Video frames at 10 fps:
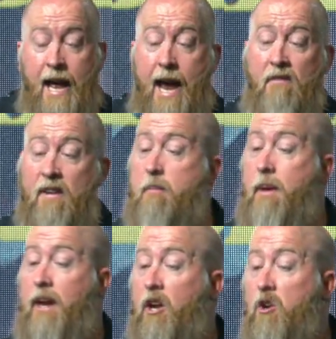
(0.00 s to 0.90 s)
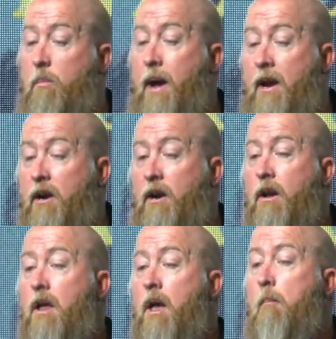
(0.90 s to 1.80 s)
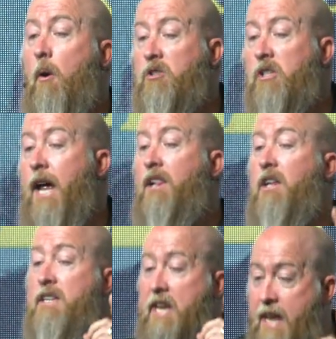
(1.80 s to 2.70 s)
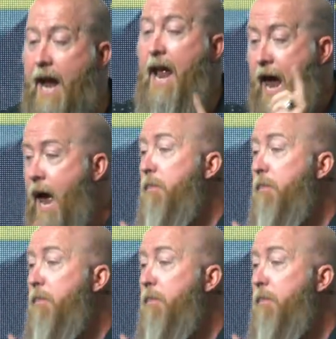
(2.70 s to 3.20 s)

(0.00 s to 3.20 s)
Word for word: your life and making you better most likely did not